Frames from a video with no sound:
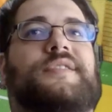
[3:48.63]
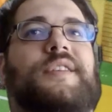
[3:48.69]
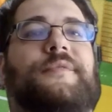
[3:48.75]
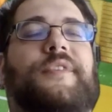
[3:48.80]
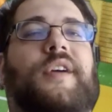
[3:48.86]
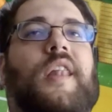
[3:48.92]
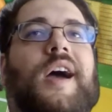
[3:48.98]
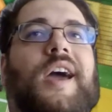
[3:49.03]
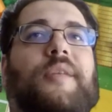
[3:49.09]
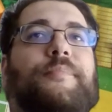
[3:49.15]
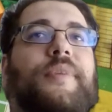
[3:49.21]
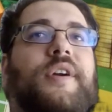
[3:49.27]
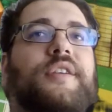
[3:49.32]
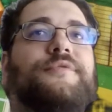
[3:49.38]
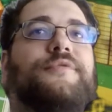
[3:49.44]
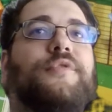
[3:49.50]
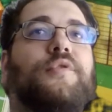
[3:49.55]
something like
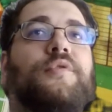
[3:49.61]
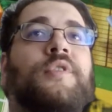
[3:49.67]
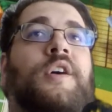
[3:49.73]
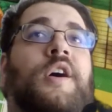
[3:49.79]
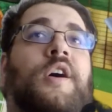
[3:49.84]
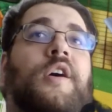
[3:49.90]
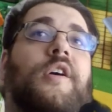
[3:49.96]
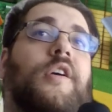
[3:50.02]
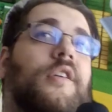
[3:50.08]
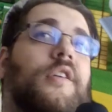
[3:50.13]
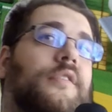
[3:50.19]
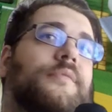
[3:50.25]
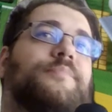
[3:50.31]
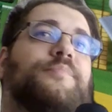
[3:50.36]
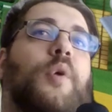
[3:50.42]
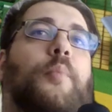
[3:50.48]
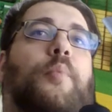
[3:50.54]
bird flu
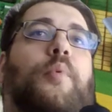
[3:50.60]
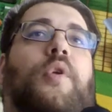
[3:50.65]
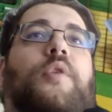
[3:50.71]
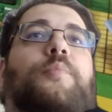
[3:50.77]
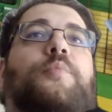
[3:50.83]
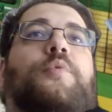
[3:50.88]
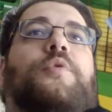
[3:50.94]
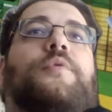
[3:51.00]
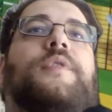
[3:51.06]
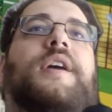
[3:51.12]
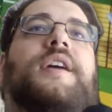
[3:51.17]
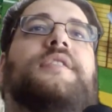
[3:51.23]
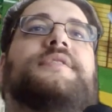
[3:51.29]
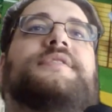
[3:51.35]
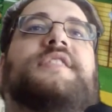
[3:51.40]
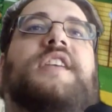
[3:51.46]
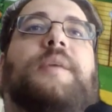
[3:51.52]
or popular movie
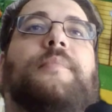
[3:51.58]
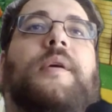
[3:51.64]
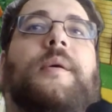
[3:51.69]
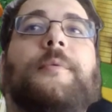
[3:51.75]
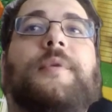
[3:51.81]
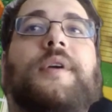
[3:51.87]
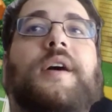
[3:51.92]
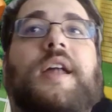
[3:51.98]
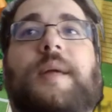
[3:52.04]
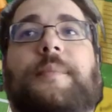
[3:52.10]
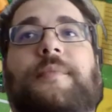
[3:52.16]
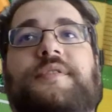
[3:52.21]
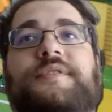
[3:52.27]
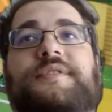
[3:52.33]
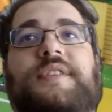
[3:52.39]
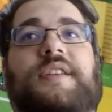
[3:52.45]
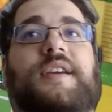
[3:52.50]
at the cinema with
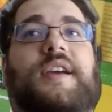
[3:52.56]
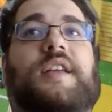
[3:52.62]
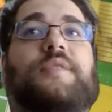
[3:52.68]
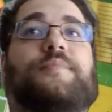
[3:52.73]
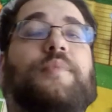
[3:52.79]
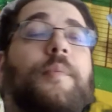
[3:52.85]
animals that get